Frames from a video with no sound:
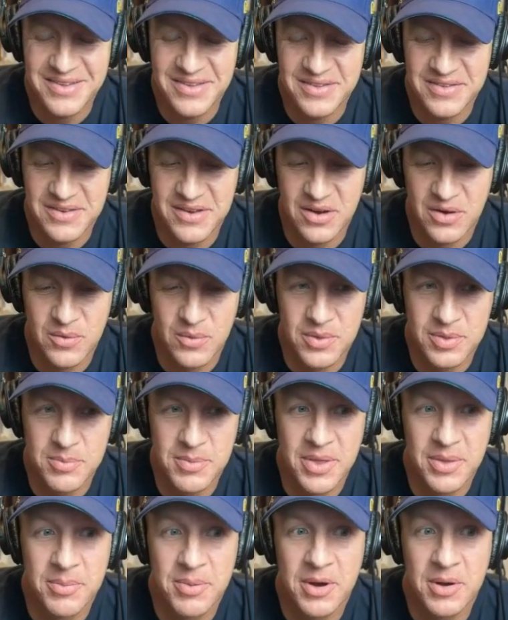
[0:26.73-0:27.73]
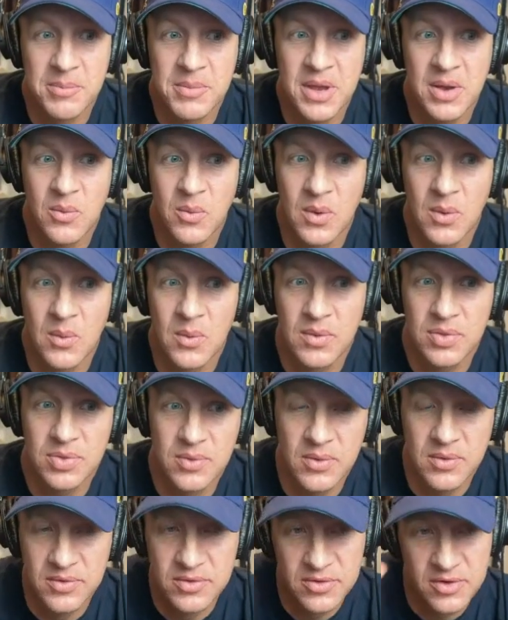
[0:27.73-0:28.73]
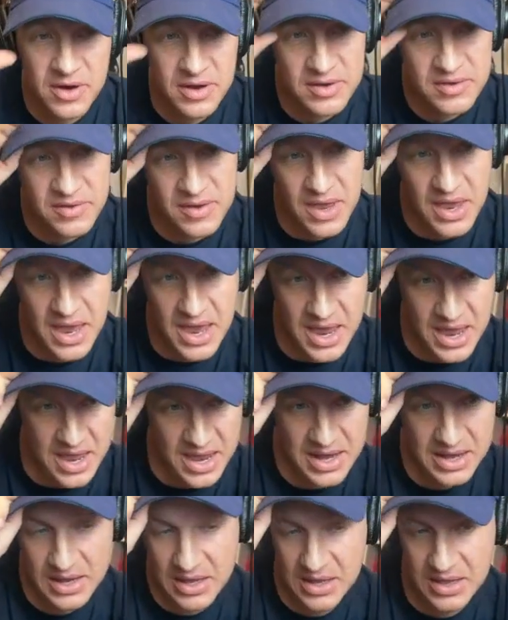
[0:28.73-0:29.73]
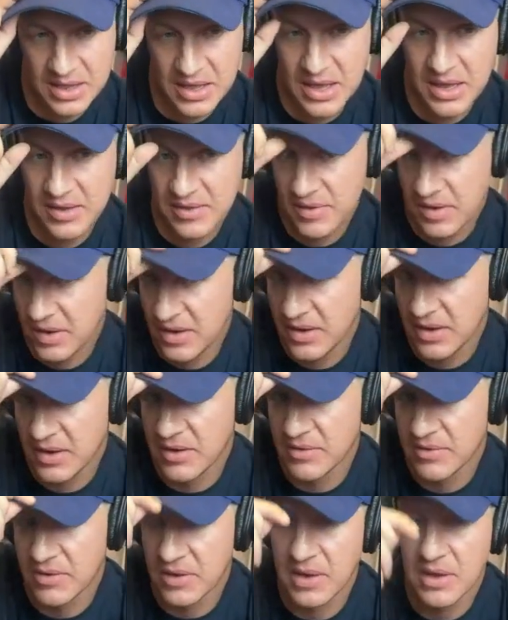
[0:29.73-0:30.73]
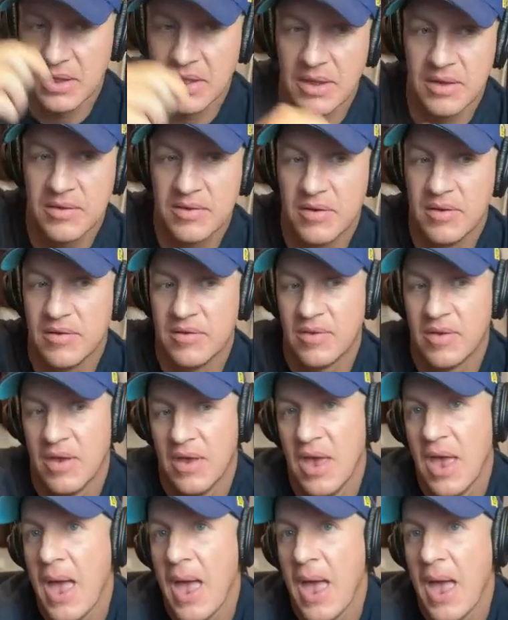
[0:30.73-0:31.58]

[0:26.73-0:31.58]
it's Eric with the Miller Park Minute, where we're throwing strikes and getting likes, hitting dingers, and getting listeners.